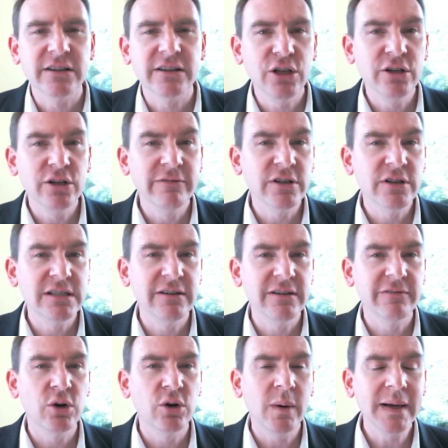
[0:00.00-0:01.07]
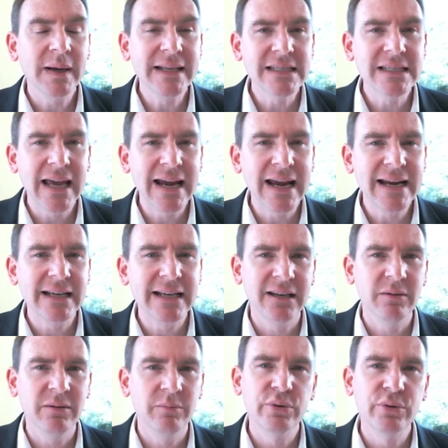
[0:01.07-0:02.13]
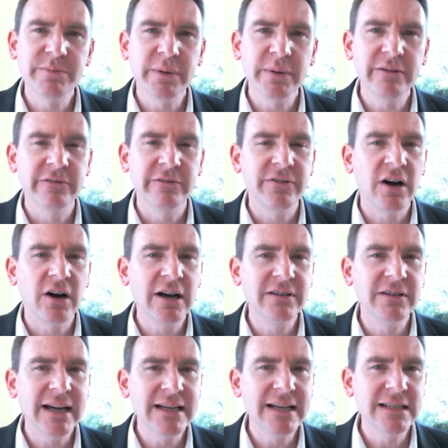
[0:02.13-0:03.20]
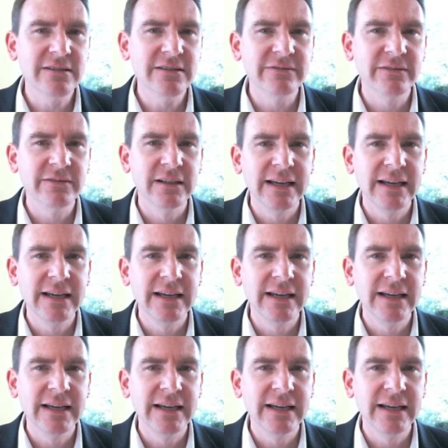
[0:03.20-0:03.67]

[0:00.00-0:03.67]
the University of Queensland in Brisbane for 5 days of